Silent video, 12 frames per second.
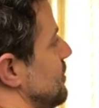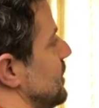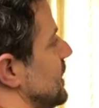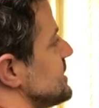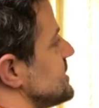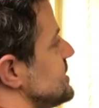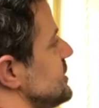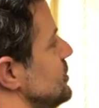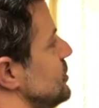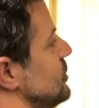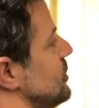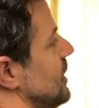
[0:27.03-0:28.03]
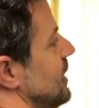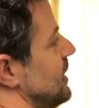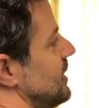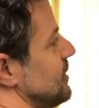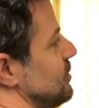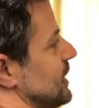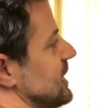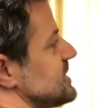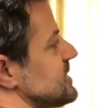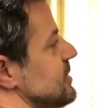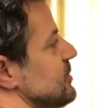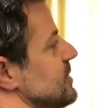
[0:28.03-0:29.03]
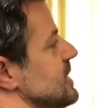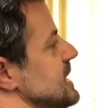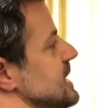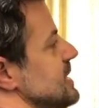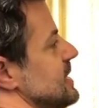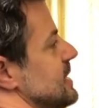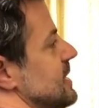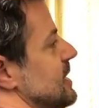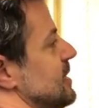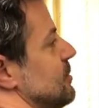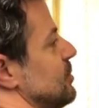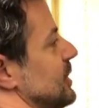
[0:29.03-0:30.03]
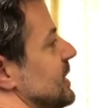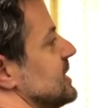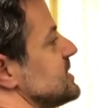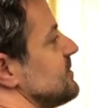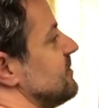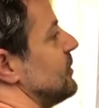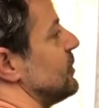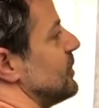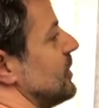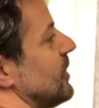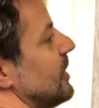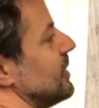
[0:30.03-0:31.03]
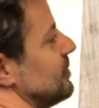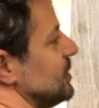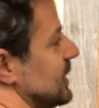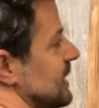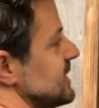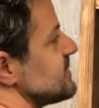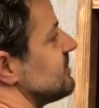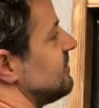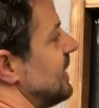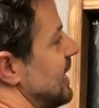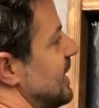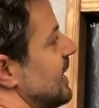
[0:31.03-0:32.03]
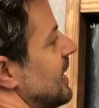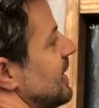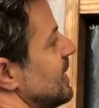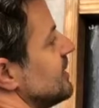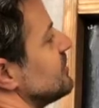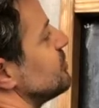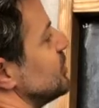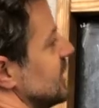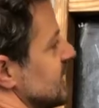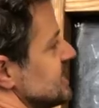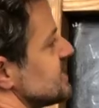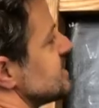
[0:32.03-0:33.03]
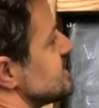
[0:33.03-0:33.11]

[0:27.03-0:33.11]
plus 2 plus 3 plus 4 plus 5 plus